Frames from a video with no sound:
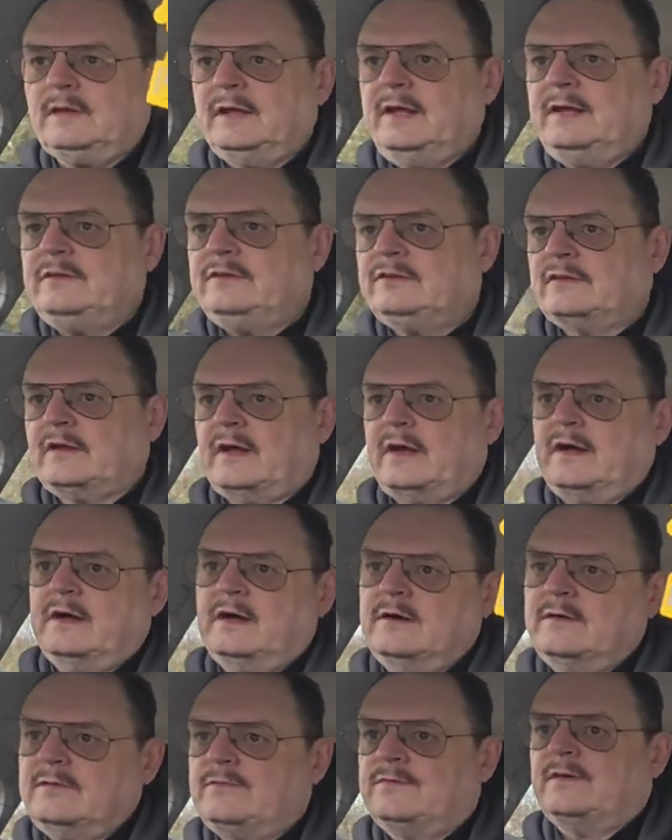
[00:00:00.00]
It's
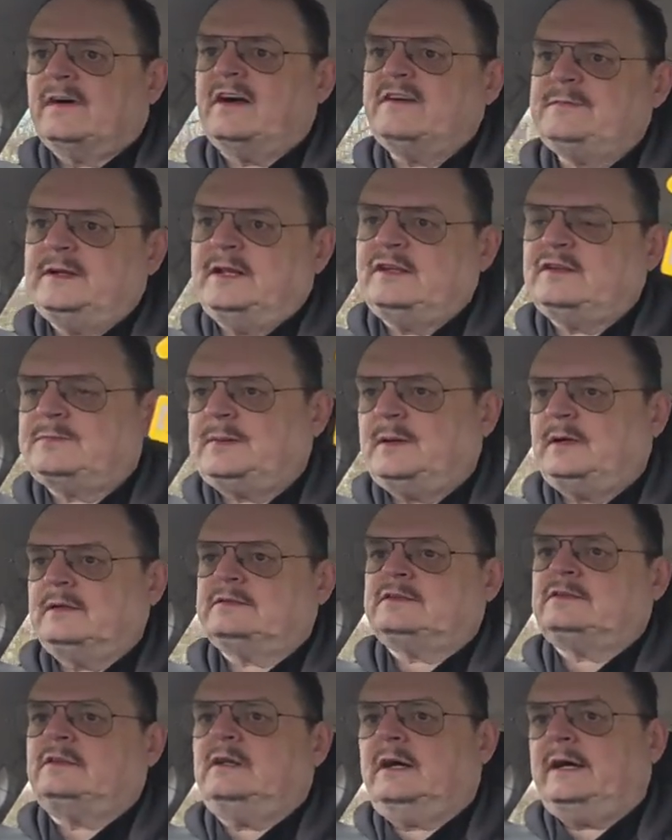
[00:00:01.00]
5 minutes
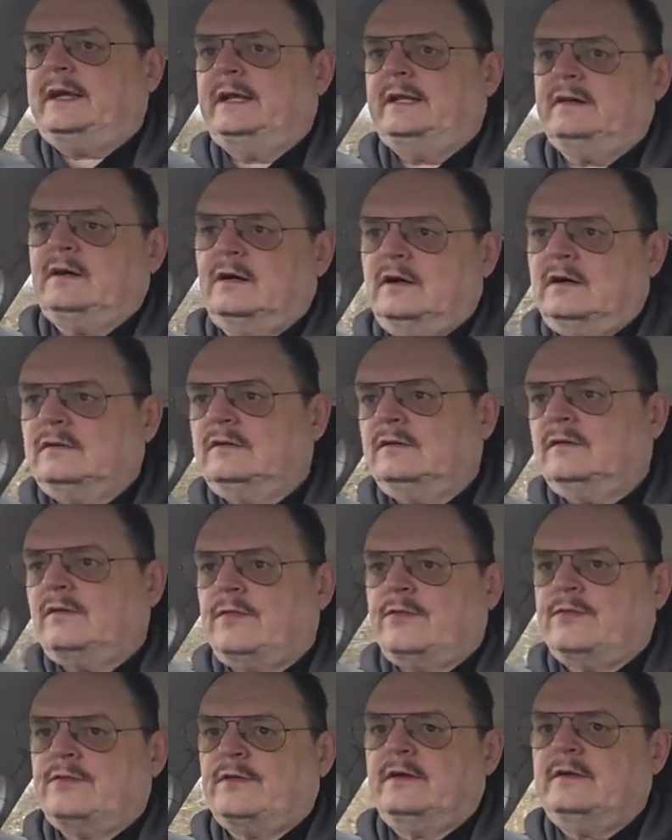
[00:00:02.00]
past 9 on
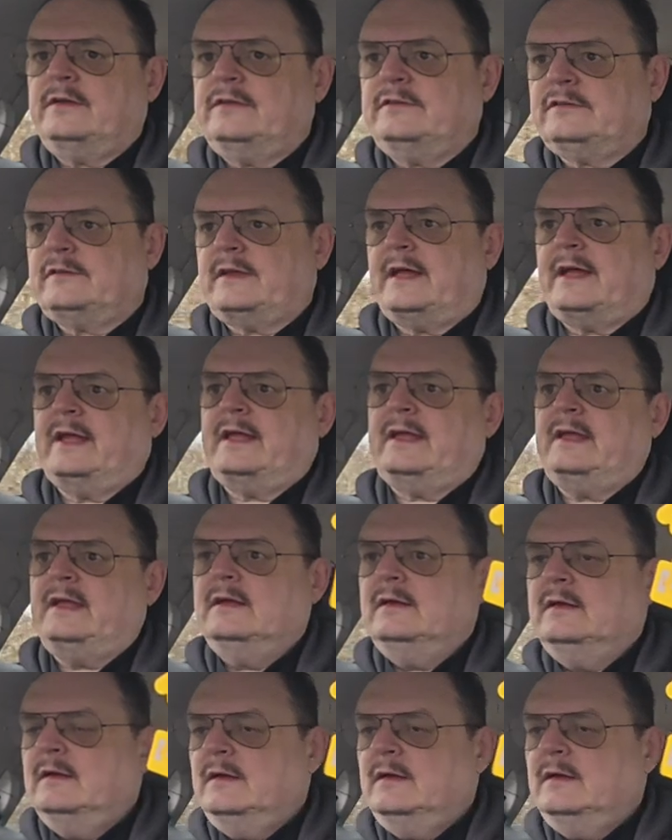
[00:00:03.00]
Thursday,